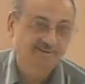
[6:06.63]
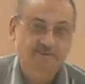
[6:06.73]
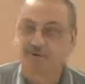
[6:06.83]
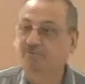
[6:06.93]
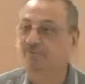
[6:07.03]

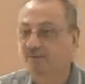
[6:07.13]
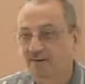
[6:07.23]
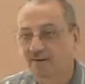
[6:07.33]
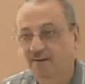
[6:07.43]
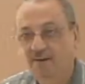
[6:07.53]
But if you
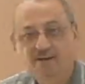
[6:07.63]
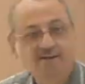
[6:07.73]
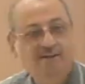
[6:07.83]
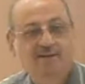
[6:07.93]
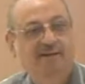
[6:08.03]
work hard,
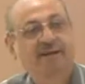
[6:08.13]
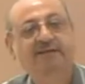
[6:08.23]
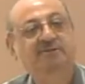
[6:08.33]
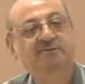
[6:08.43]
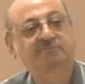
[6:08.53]

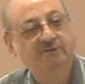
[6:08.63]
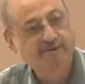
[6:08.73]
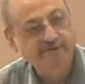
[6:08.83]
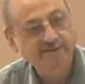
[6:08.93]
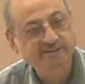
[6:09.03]
it's
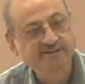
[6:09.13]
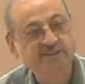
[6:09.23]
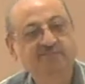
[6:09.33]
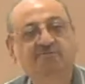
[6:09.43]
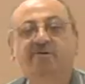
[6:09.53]
very
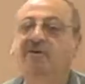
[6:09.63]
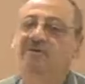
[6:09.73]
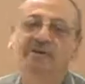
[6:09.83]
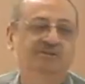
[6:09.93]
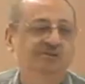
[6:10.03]
easy,
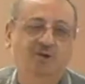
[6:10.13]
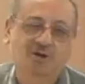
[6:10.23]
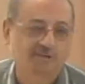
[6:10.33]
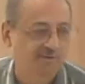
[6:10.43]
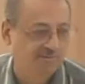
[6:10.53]
very
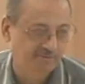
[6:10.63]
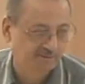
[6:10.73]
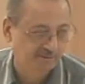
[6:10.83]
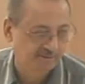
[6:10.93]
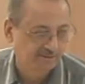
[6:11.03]
enjoyable,
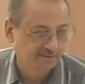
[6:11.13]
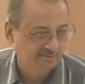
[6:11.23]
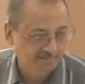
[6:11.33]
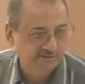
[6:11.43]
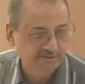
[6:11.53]
brother.
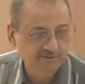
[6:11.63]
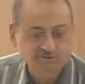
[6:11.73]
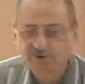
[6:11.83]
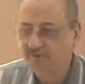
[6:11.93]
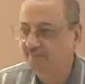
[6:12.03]
Very
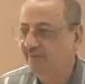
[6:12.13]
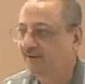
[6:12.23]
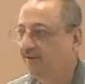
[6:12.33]
enjoyable.